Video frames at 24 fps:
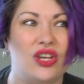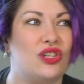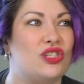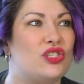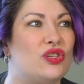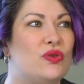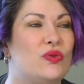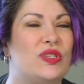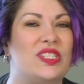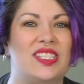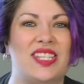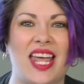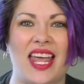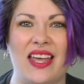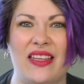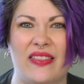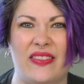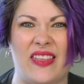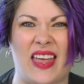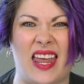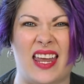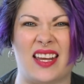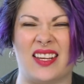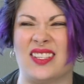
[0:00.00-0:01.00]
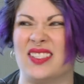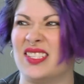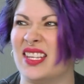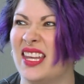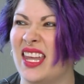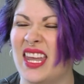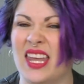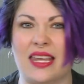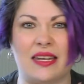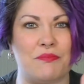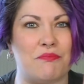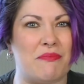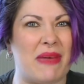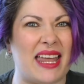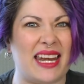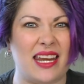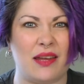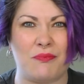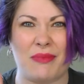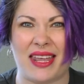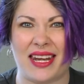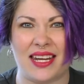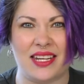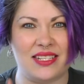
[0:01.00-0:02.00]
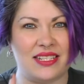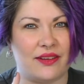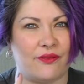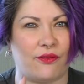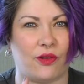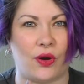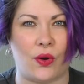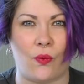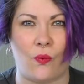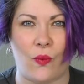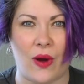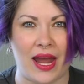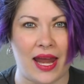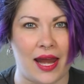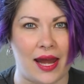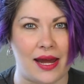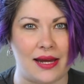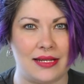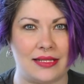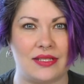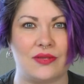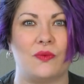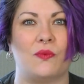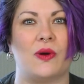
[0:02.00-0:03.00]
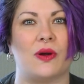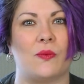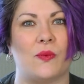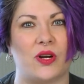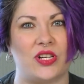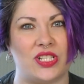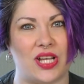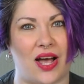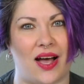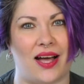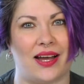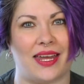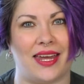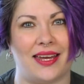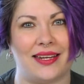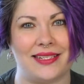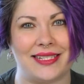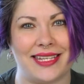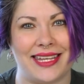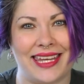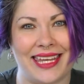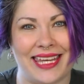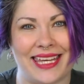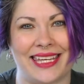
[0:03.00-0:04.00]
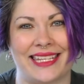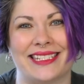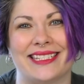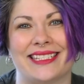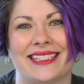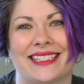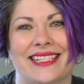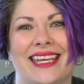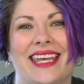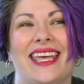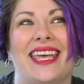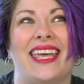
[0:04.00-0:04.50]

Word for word: to say things in many, many different ways when we're talking to kids.